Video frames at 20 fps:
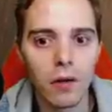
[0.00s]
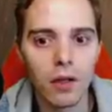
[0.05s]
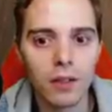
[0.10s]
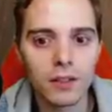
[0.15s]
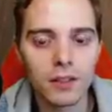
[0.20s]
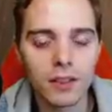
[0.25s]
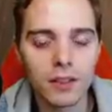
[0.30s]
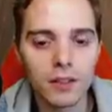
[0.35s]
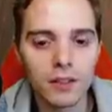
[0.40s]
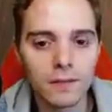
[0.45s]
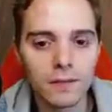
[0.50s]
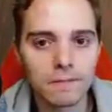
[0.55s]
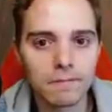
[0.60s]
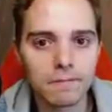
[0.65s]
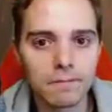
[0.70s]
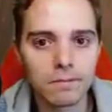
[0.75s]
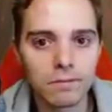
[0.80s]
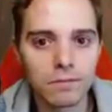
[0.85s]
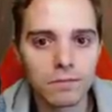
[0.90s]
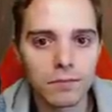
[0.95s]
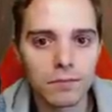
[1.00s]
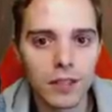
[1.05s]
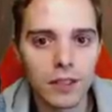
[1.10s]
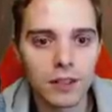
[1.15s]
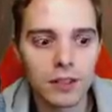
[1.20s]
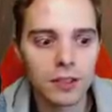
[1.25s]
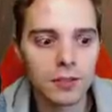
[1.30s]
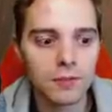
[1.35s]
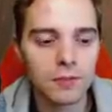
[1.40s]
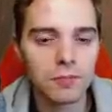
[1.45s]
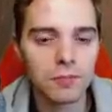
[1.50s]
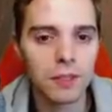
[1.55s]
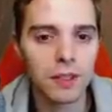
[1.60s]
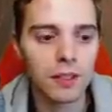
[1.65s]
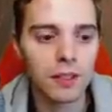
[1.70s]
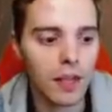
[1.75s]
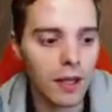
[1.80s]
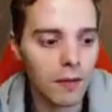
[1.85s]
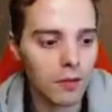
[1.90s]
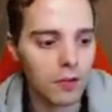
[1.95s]
bossing. That seems pretty
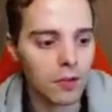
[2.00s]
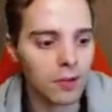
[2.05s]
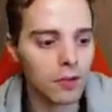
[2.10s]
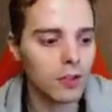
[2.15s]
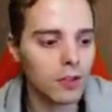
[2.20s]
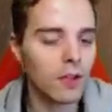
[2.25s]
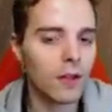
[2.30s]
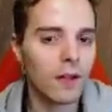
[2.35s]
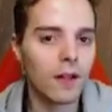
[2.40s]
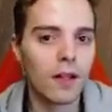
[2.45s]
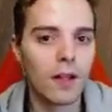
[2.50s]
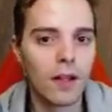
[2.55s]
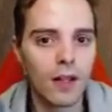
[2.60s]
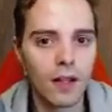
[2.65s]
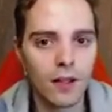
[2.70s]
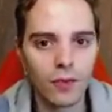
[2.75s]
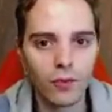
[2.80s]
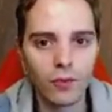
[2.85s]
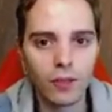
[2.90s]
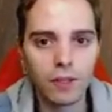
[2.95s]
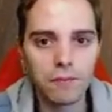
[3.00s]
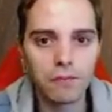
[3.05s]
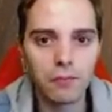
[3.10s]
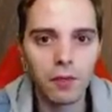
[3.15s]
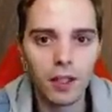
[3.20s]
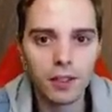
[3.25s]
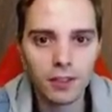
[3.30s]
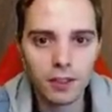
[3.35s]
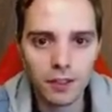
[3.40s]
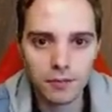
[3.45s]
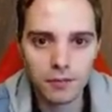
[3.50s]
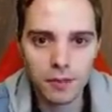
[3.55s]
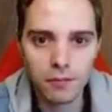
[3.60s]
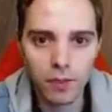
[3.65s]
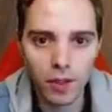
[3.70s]
damn good. We can boss up the